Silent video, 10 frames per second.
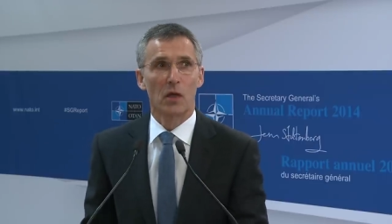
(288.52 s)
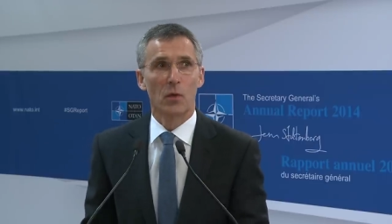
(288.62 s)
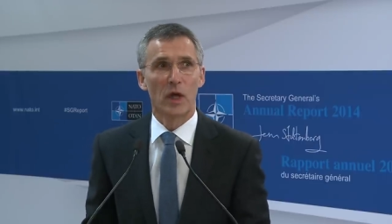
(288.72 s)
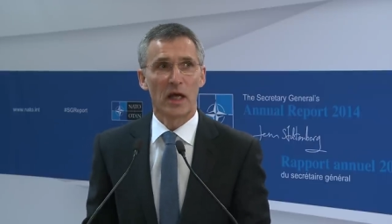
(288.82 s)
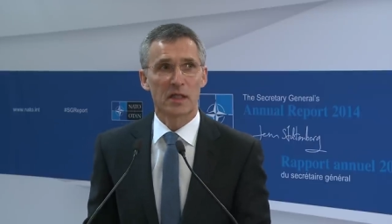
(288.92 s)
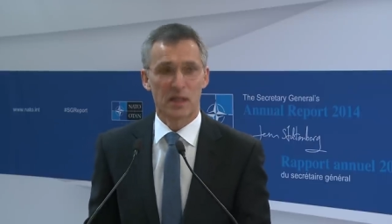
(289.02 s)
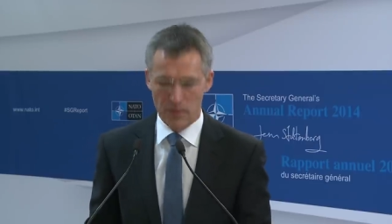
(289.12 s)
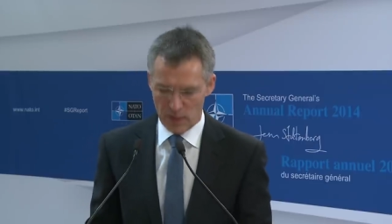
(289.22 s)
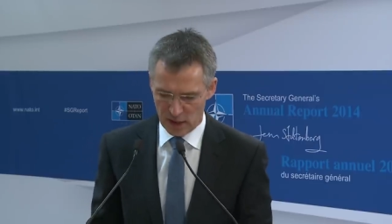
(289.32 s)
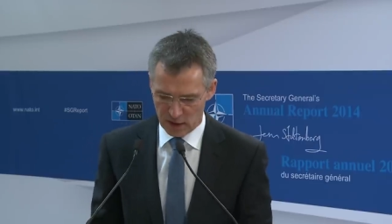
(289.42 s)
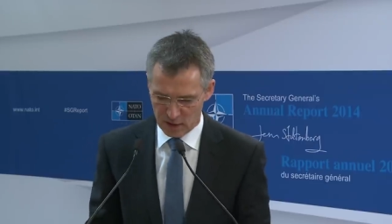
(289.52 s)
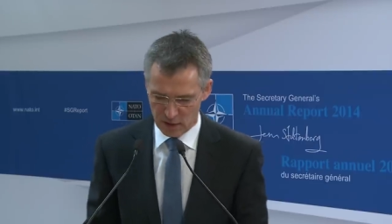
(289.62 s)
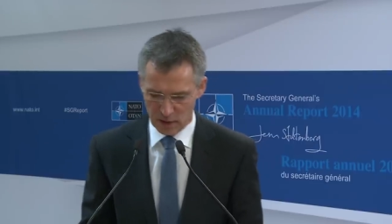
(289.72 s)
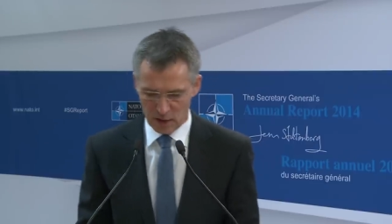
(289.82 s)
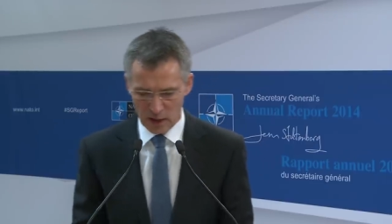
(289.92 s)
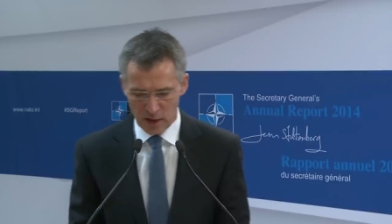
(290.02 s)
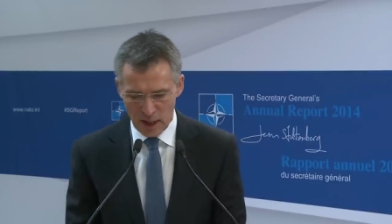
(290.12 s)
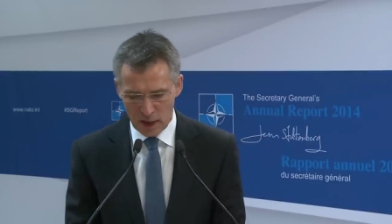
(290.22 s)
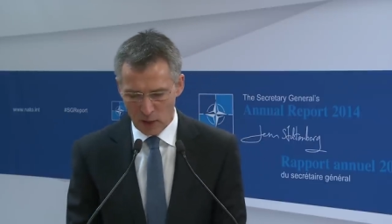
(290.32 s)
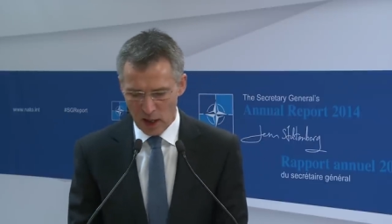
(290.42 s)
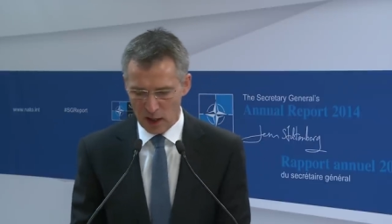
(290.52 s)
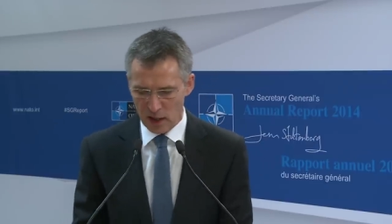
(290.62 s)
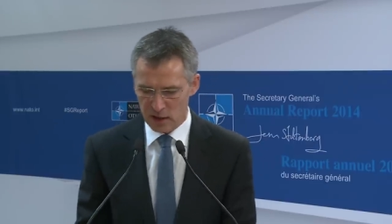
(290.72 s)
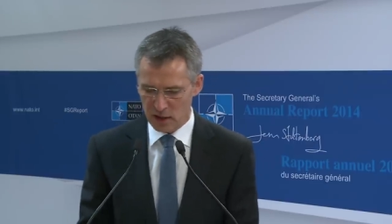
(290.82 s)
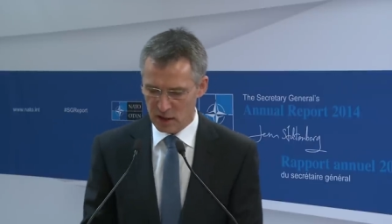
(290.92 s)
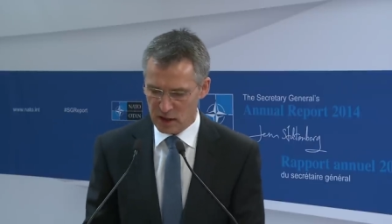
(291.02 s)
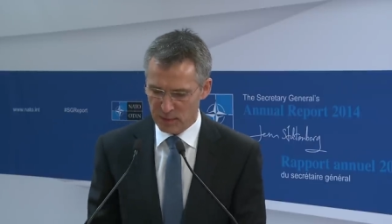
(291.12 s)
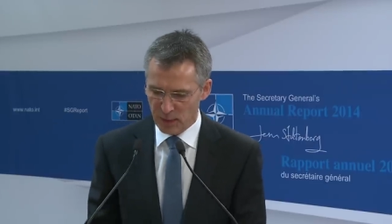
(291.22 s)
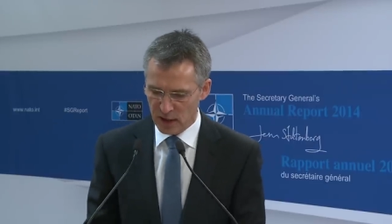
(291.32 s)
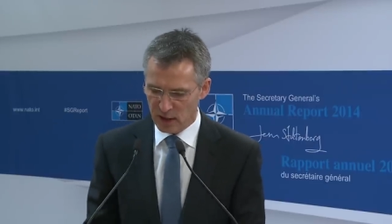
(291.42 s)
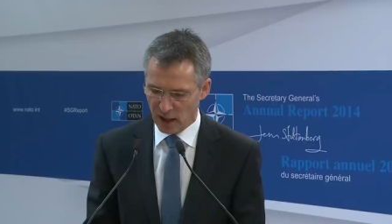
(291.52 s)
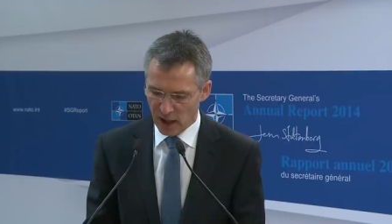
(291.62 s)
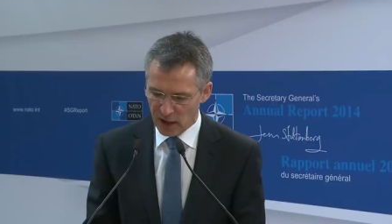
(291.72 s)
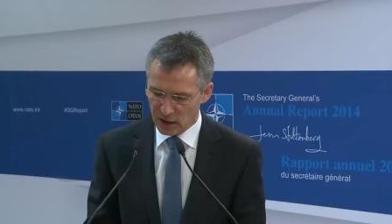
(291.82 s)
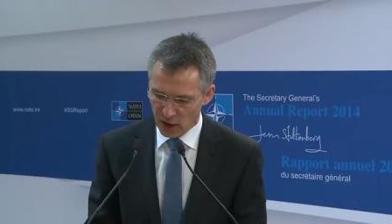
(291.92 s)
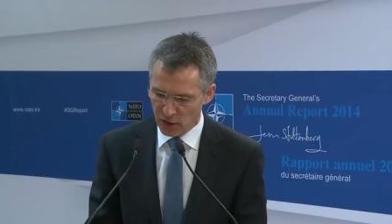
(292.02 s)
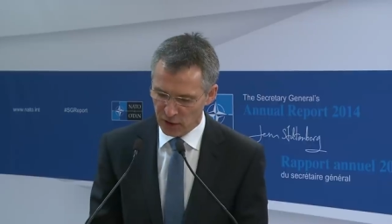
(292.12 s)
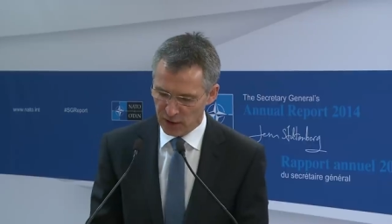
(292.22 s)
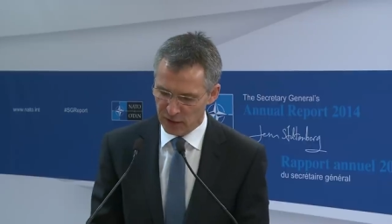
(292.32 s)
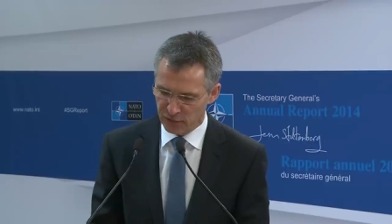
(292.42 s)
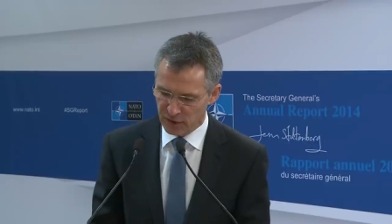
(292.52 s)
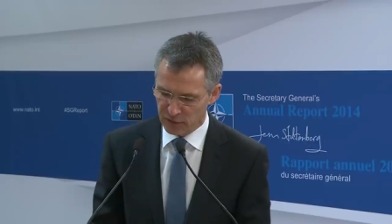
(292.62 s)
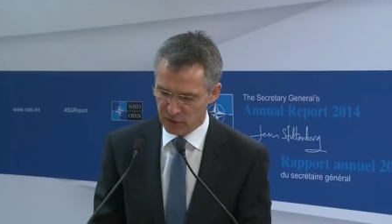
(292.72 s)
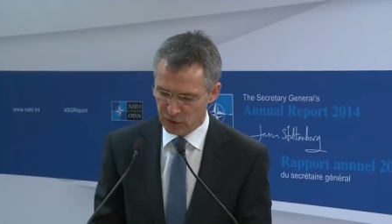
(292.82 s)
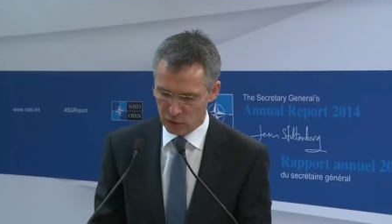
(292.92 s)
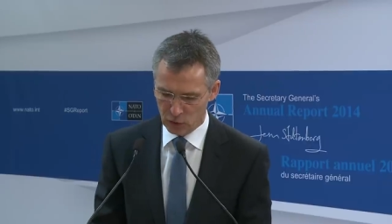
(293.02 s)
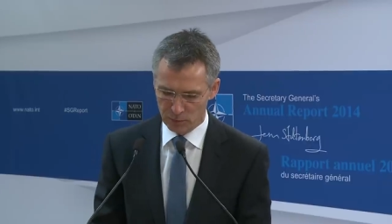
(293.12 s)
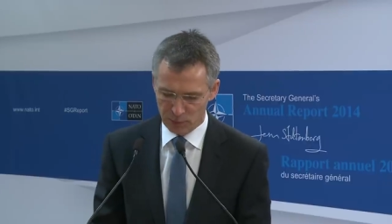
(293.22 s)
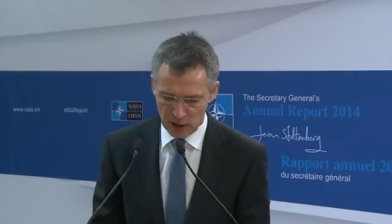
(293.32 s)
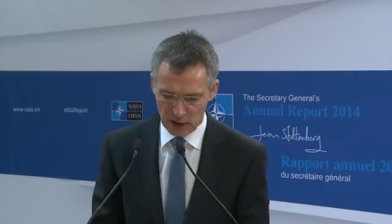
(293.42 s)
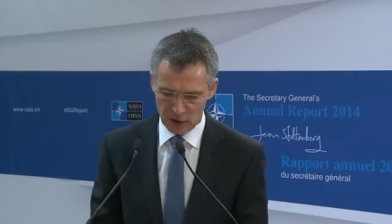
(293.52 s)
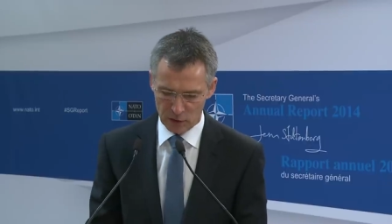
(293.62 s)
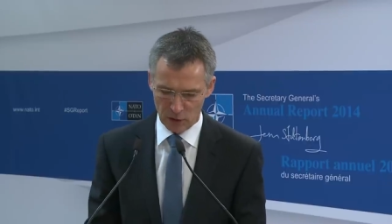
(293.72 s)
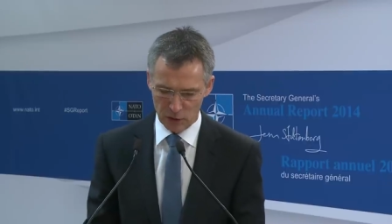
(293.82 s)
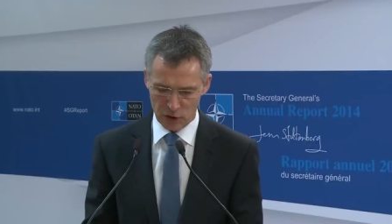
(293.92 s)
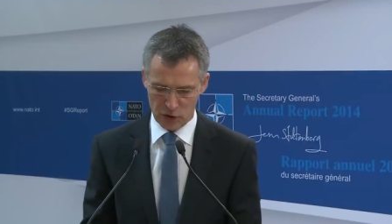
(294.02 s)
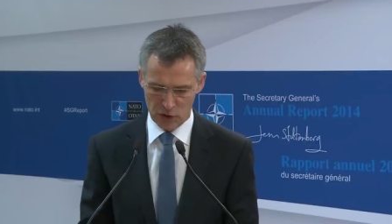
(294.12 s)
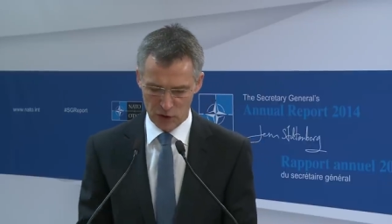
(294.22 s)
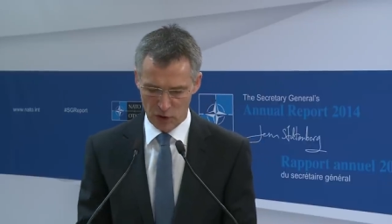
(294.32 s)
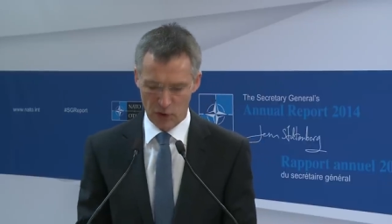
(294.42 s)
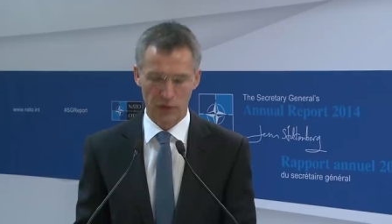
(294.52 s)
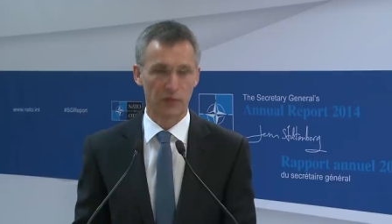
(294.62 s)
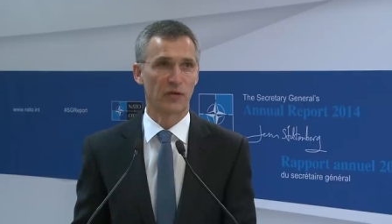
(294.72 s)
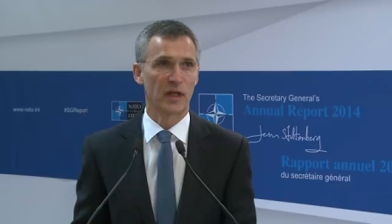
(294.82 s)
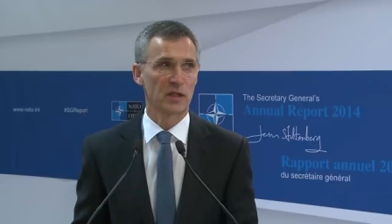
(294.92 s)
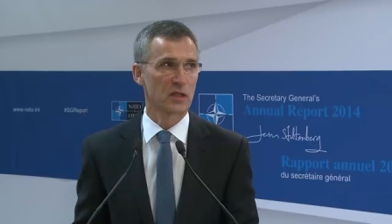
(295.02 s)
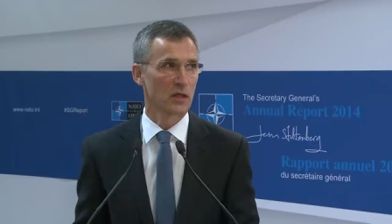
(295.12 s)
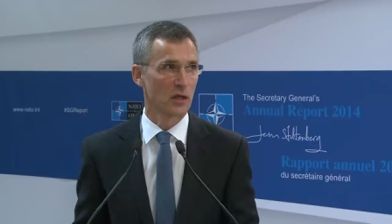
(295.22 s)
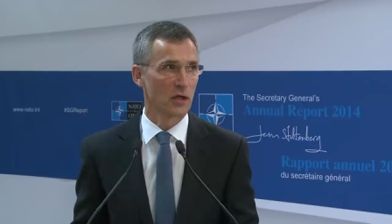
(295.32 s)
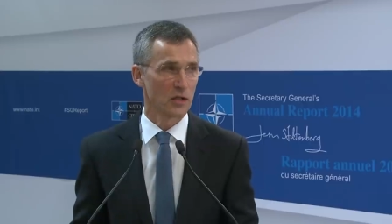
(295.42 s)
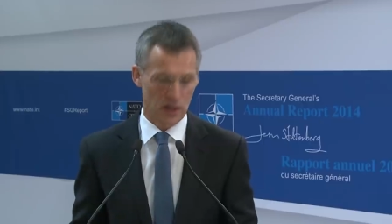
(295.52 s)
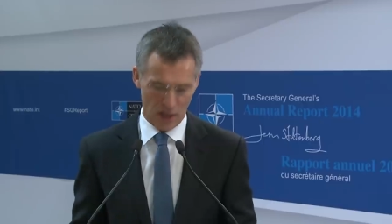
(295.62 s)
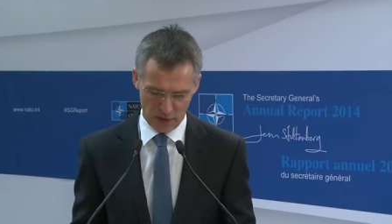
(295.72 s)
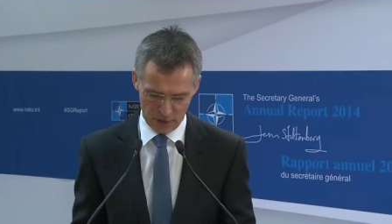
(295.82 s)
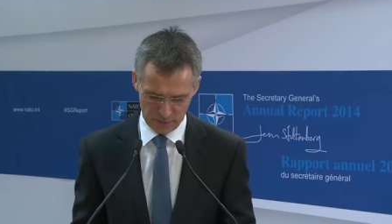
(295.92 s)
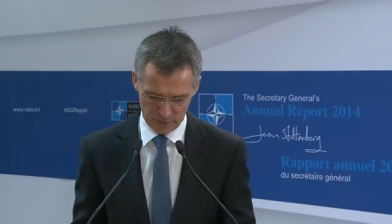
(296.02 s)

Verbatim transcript: We estimate that NATO allies spent $852 billion on defense last year.